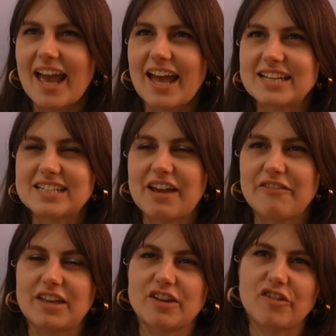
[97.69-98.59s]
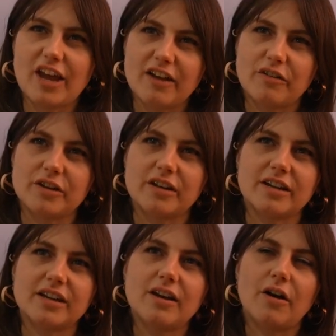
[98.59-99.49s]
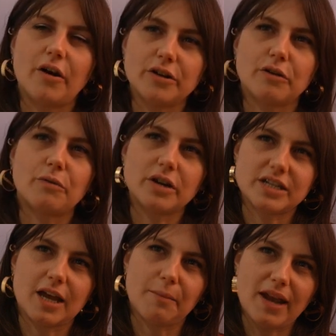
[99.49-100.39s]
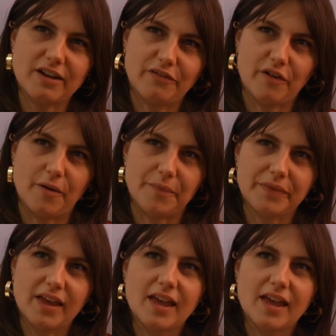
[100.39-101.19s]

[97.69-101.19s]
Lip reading: and have that shared on an audio erotica platform.